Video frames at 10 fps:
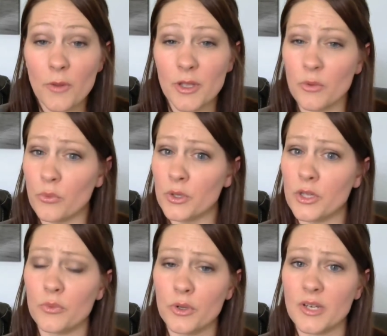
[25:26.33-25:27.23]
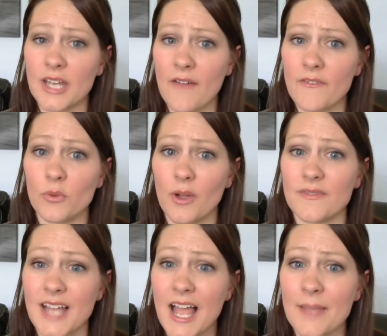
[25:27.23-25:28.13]
are being really rude and having a
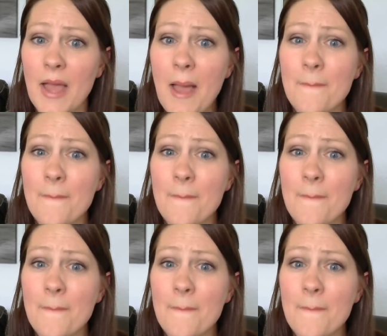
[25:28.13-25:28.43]
rough time,